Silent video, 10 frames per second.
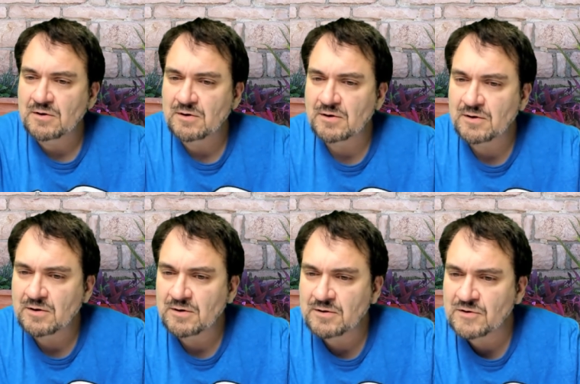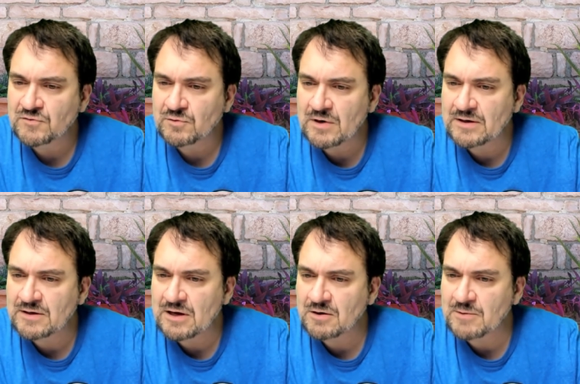Uh, hustle and grind
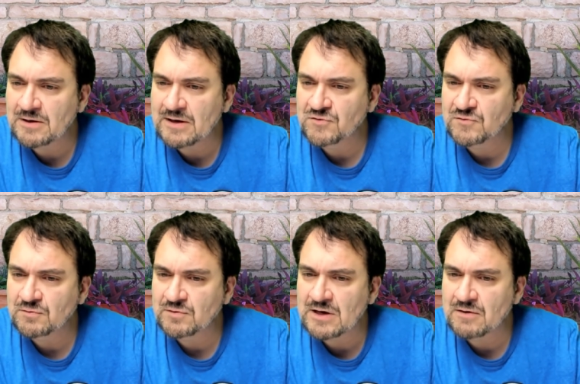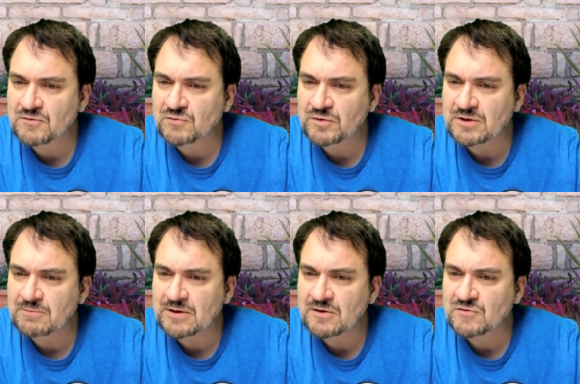Calgary. My last few encounters with
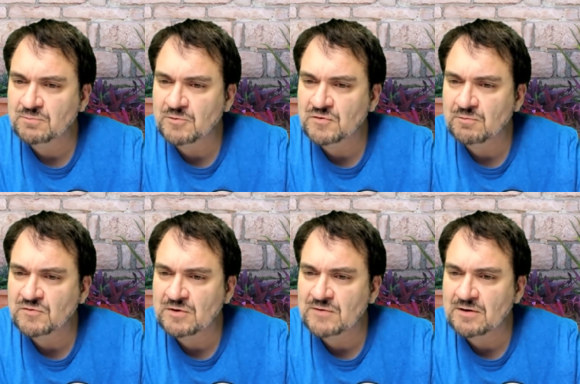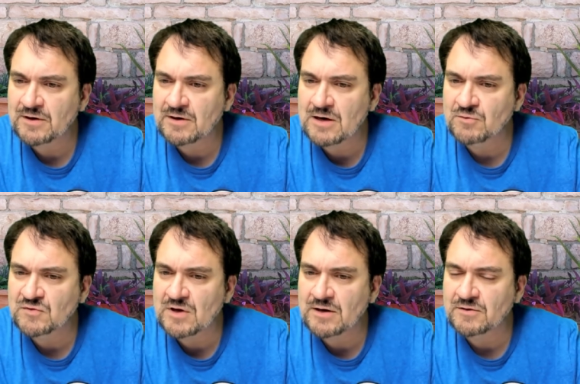eBay customer service, I felt like I
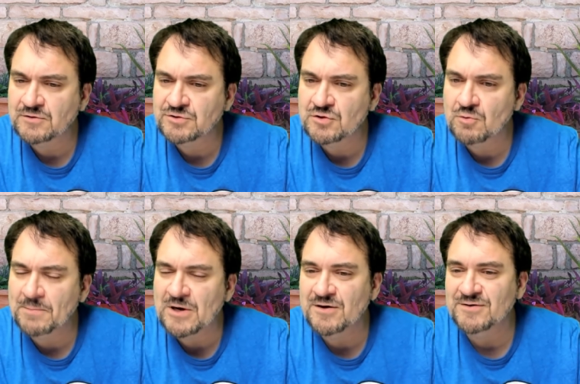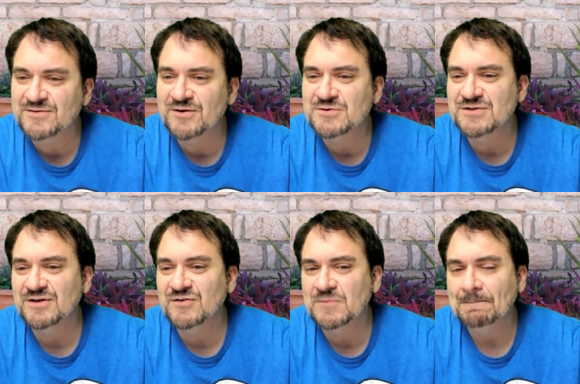was on the show punked. Oh
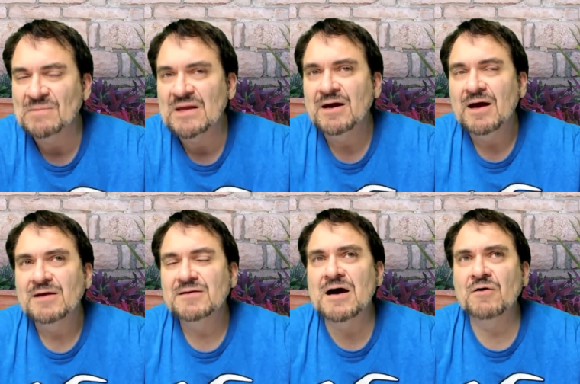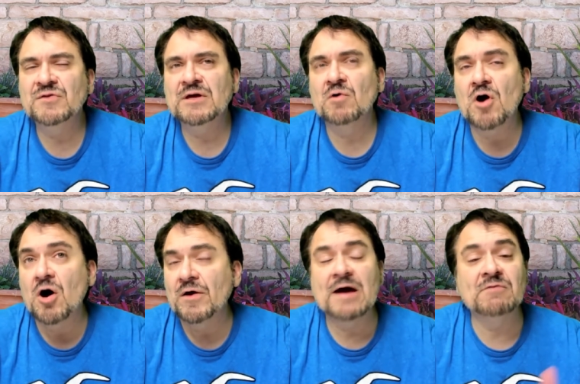geez. Now they were.
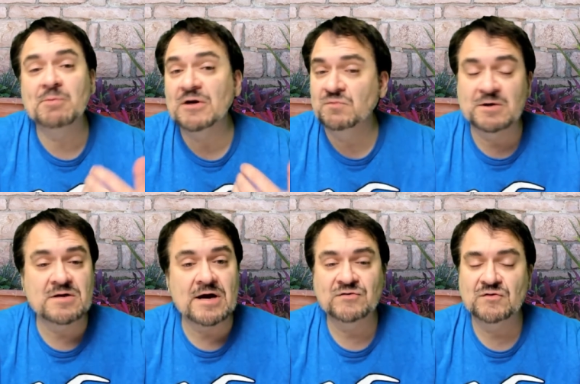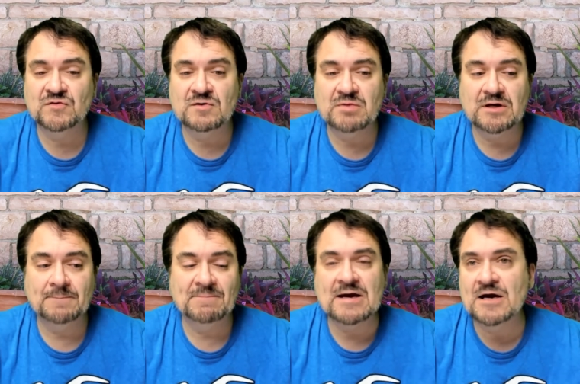Everybody's been nice as can
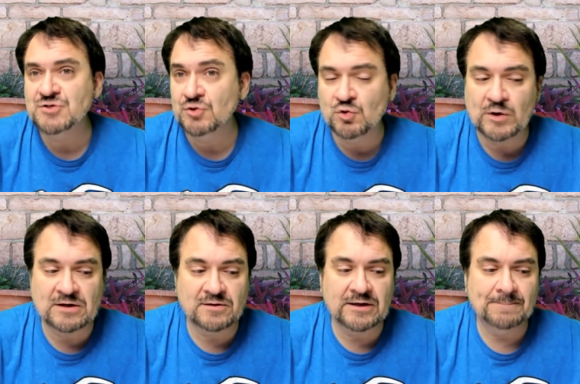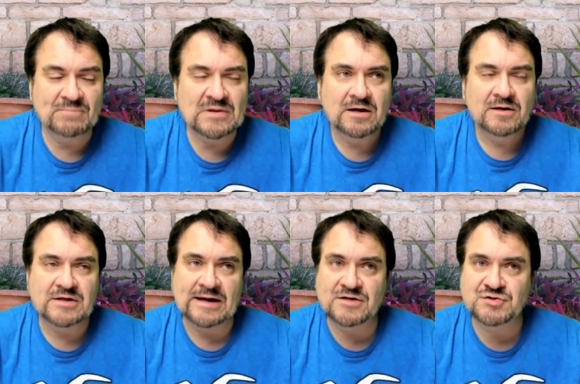be. They answered quickly.
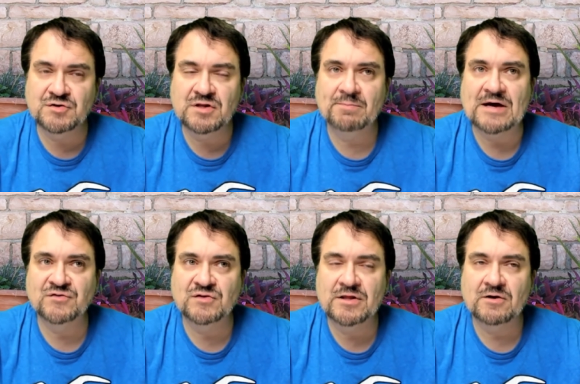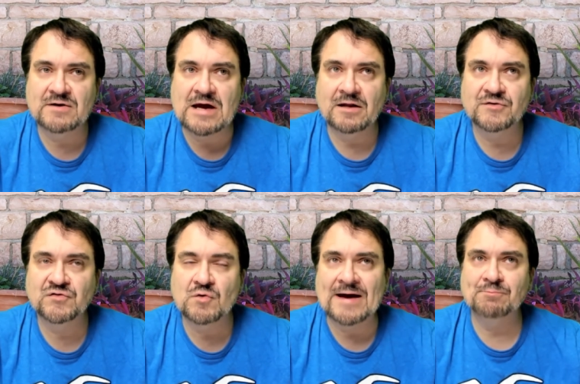They answer to the best of their knowledge.
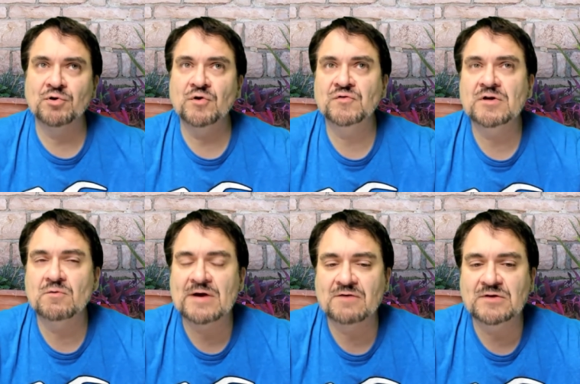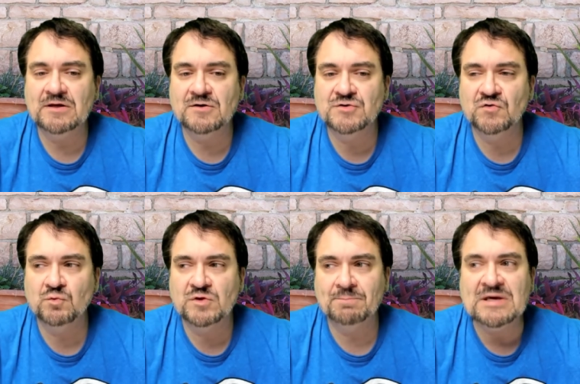So I personally don't have any issues
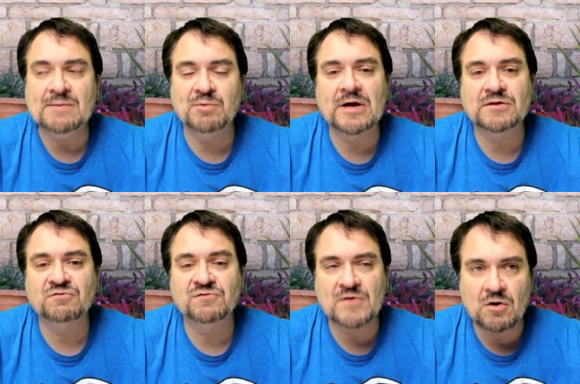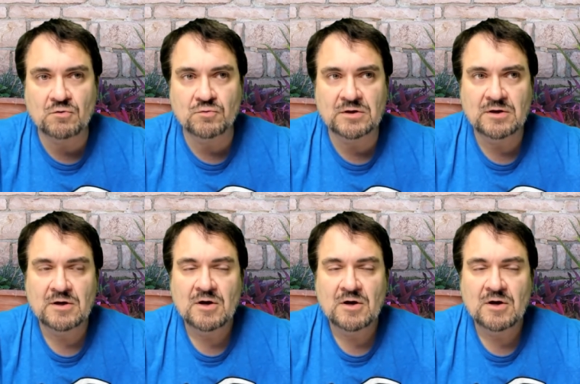with the people on the phone.